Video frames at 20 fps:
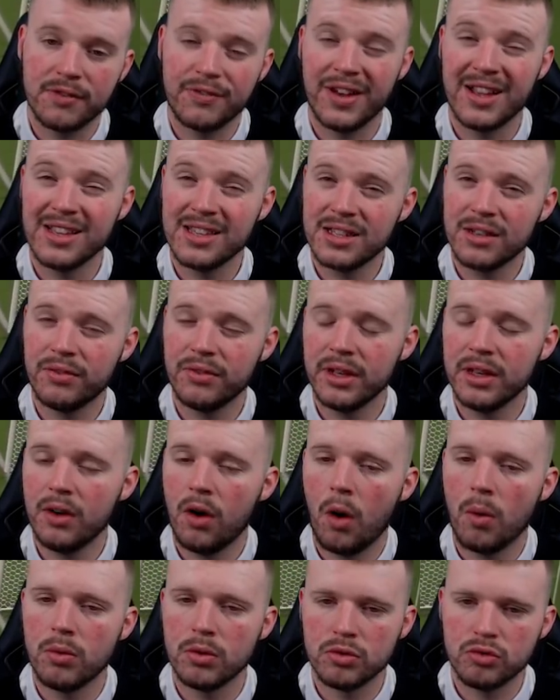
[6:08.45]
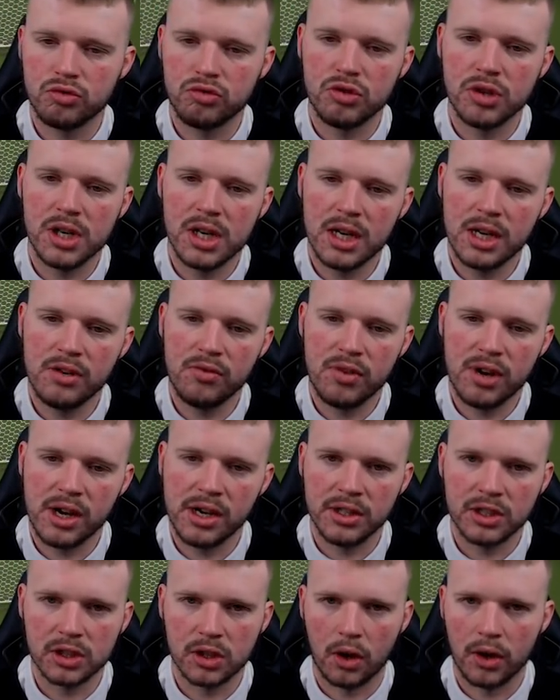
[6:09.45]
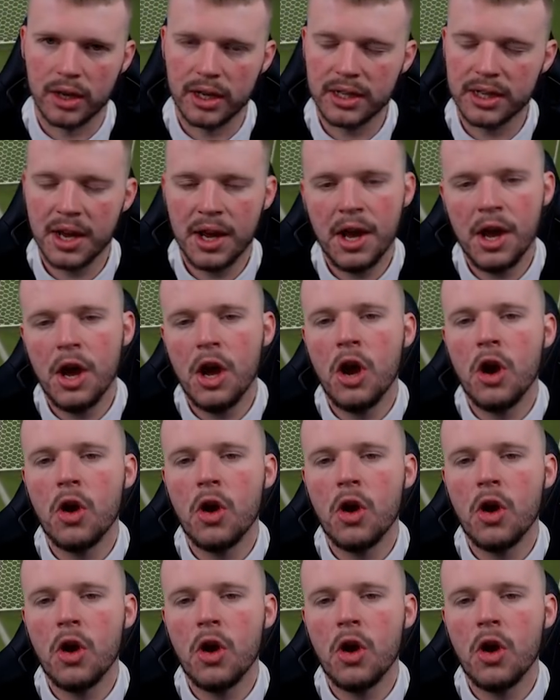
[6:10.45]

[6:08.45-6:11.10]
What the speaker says: defensively, I was really solid.